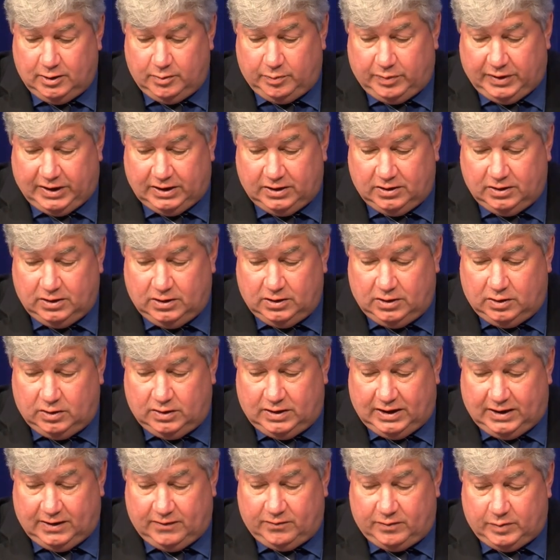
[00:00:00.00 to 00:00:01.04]
But
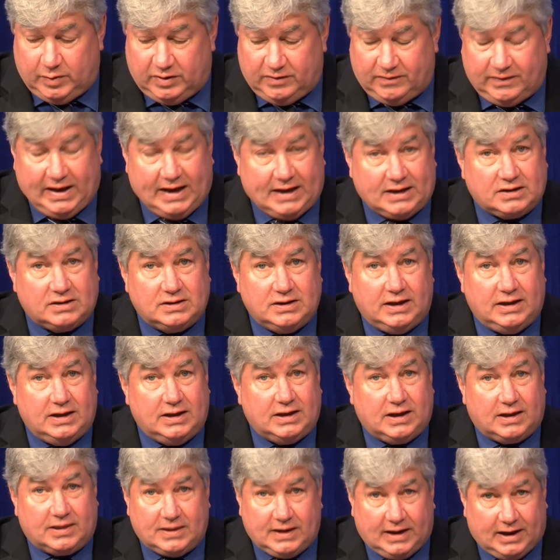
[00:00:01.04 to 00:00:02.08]
they have been vaccinating
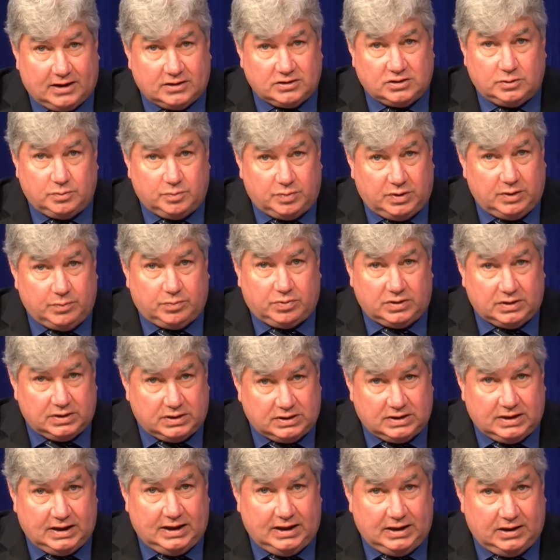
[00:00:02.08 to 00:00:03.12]
1,000 people a
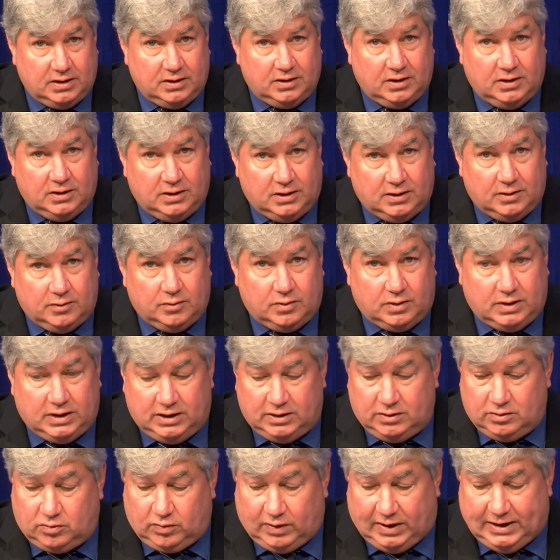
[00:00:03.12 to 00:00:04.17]
day
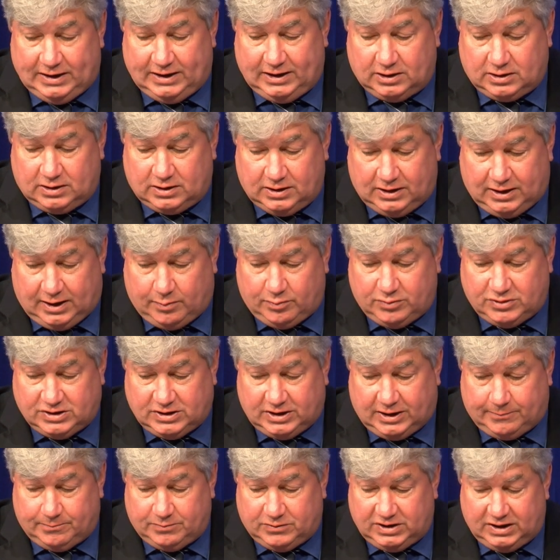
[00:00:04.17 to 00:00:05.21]
and trying to get the numbers
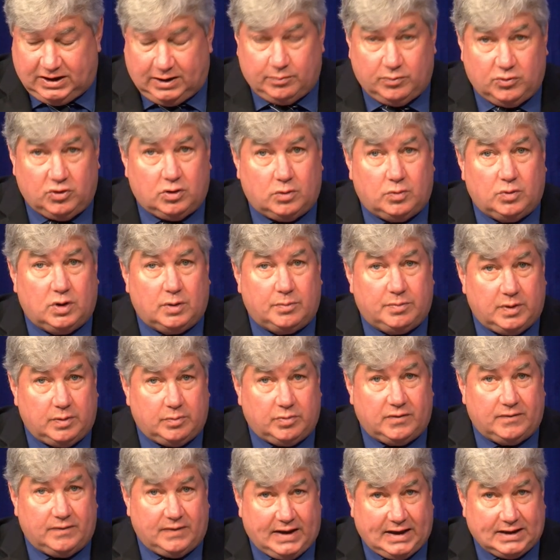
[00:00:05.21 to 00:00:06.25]
up to get more and more
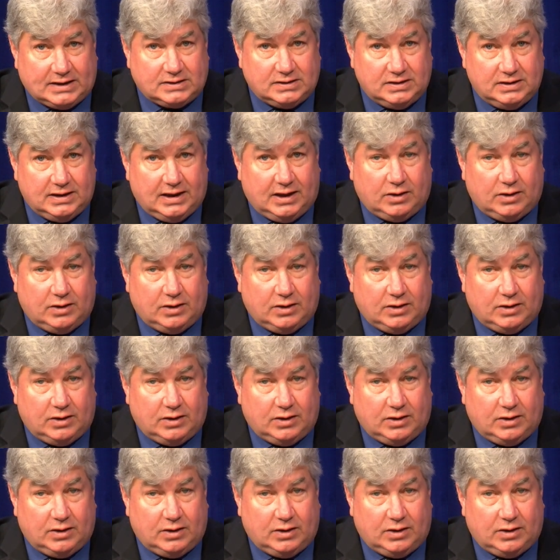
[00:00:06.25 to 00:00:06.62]
people vaccinated.